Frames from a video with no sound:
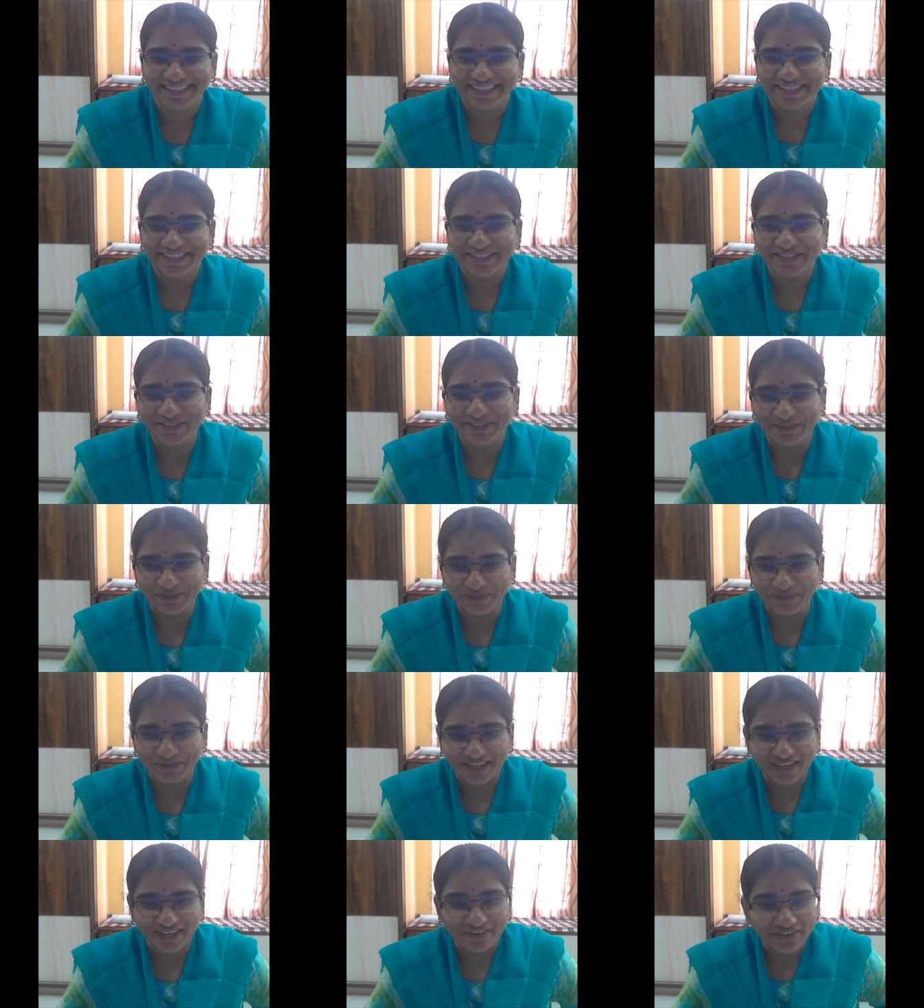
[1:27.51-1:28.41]
So you
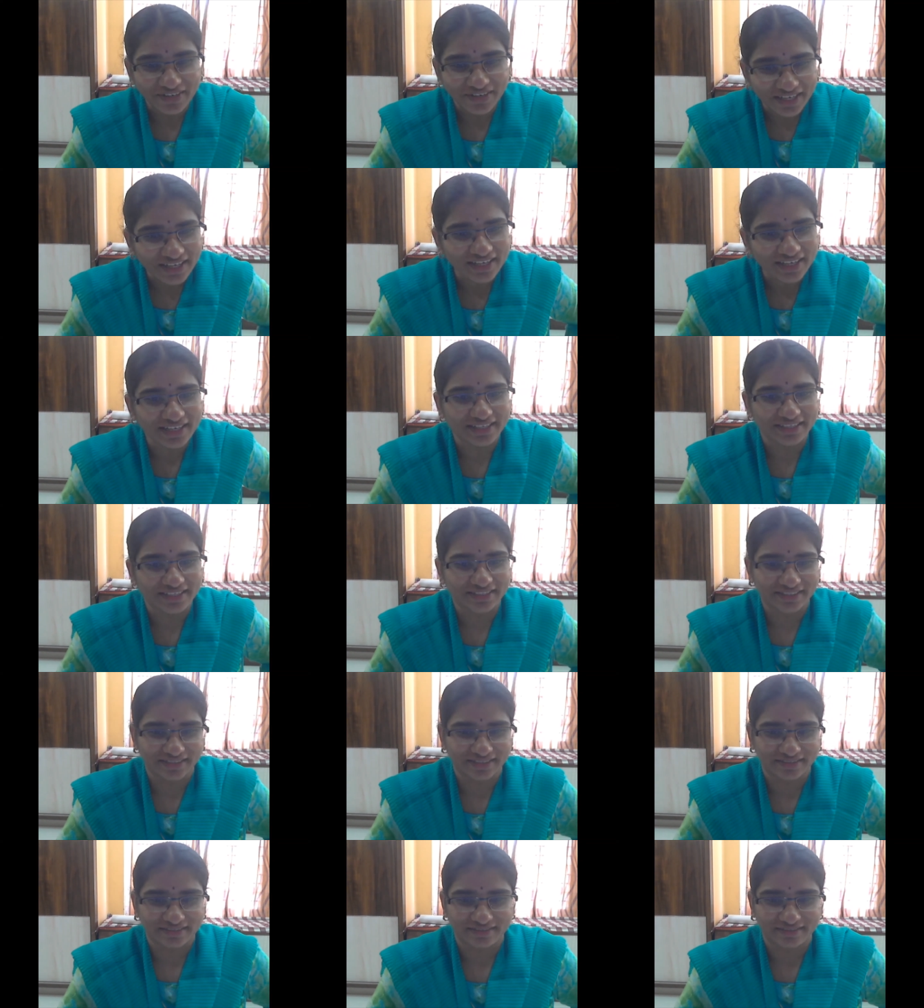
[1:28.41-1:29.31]
can
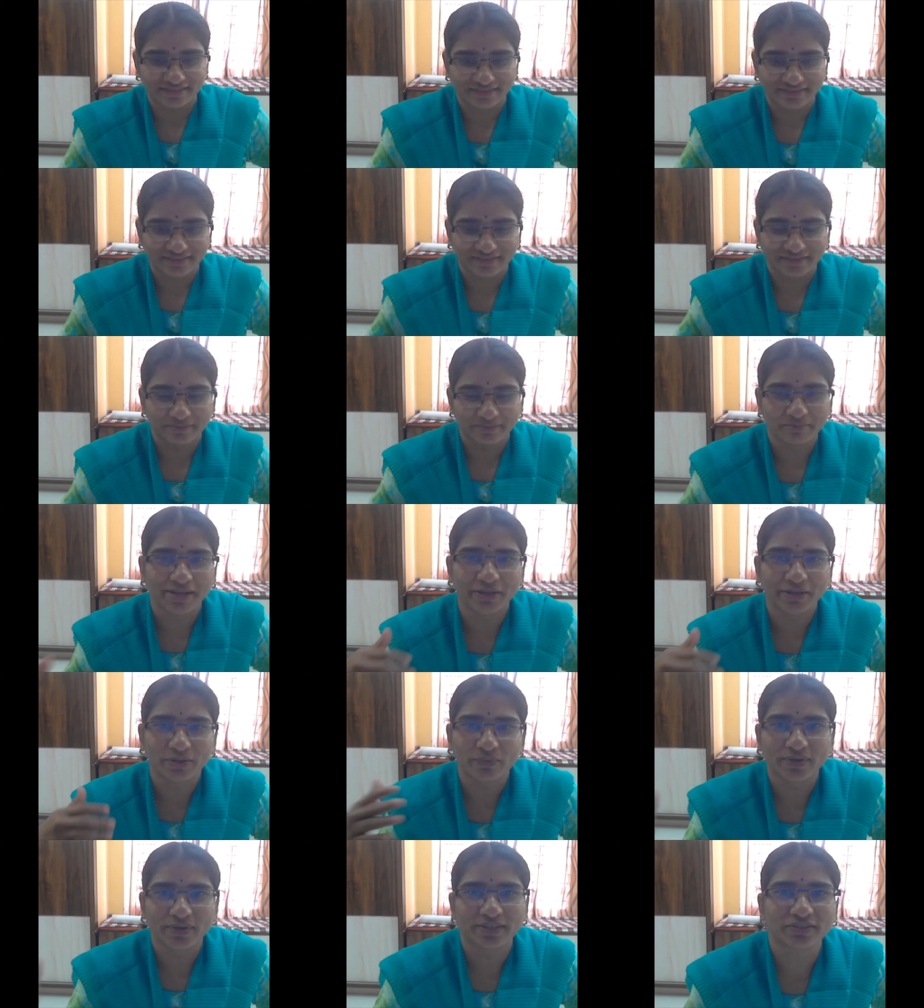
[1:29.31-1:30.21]
recollect my
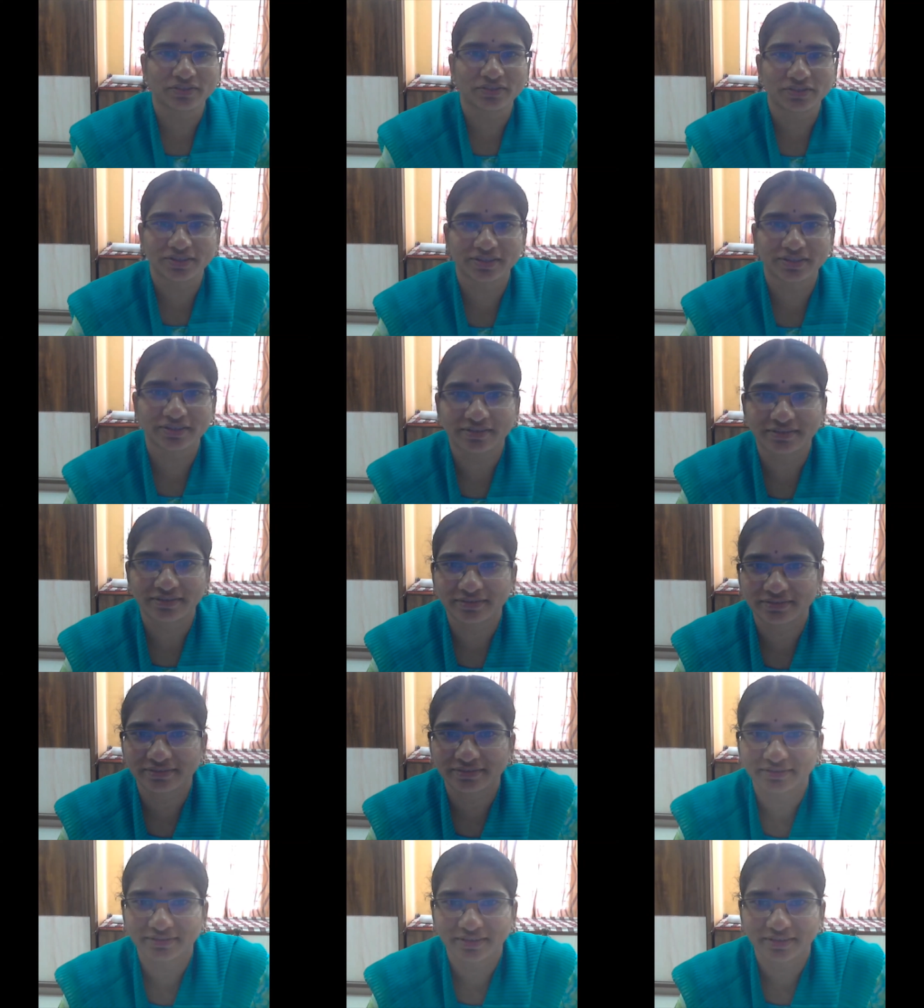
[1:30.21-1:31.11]
question,
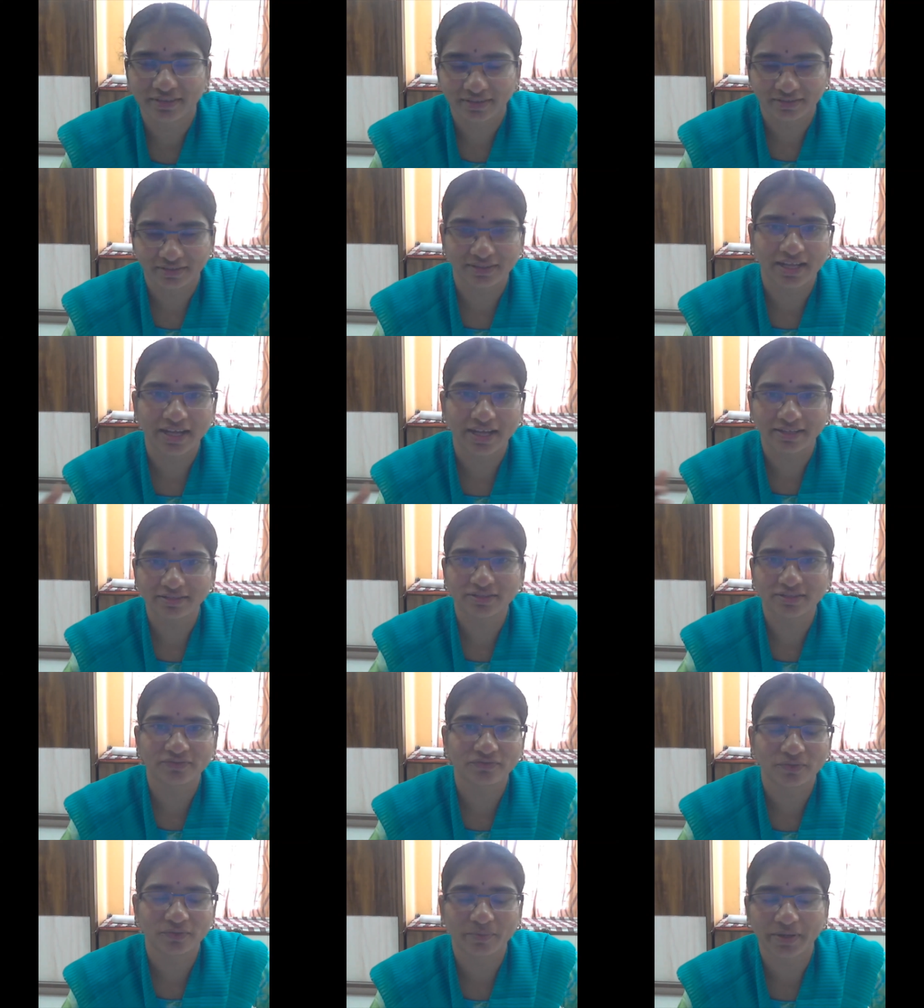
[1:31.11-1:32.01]
the answer
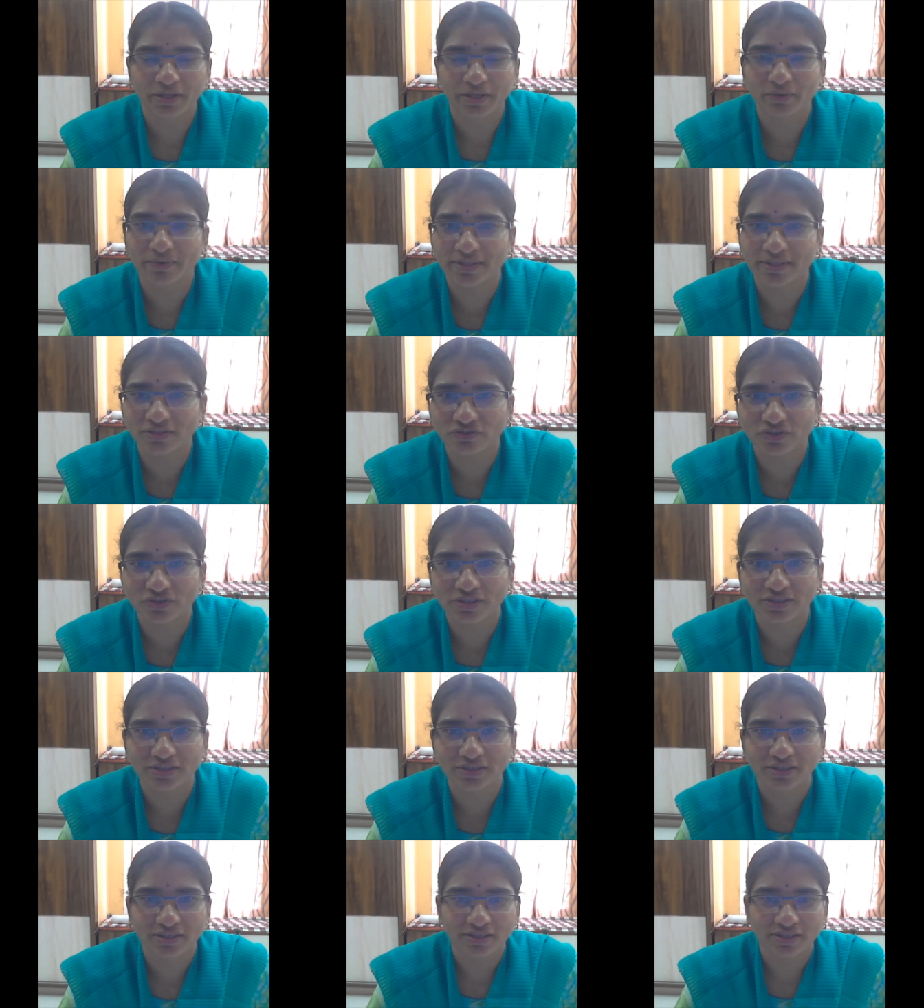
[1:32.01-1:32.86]
for my question.